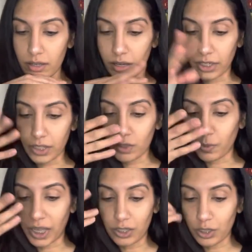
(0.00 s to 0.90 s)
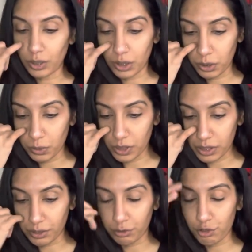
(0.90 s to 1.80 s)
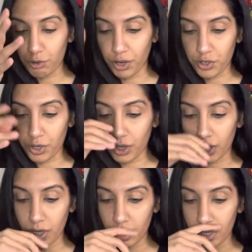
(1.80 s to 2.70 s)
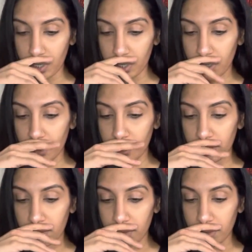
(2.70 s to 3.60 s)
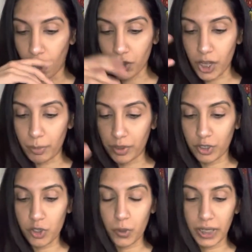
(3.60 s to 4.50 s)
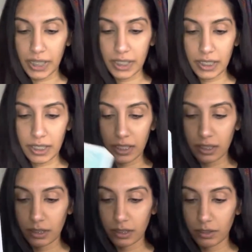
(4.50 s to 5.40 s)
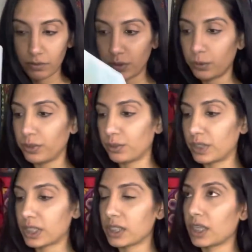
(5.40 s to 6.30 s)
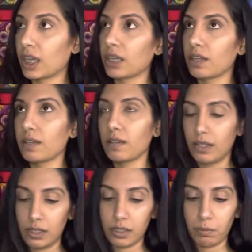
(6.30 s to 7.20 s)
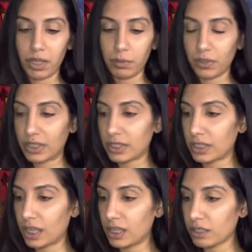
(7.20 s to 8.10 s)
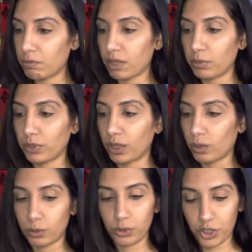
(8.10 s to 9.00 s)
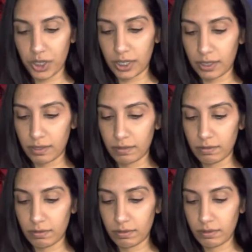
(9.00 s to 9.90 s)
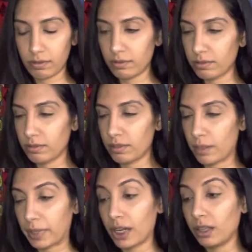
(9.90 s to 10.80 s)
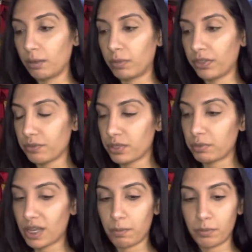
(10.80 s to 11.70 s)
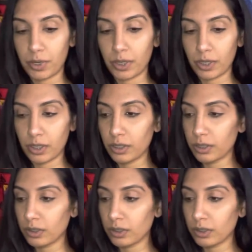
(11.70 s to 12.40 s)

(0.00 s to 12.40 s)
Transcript: on its way to you, this little treasure on top of the tortoise flowing through the sea. Something about the sea, something about the ocean. I'm getting the month of September.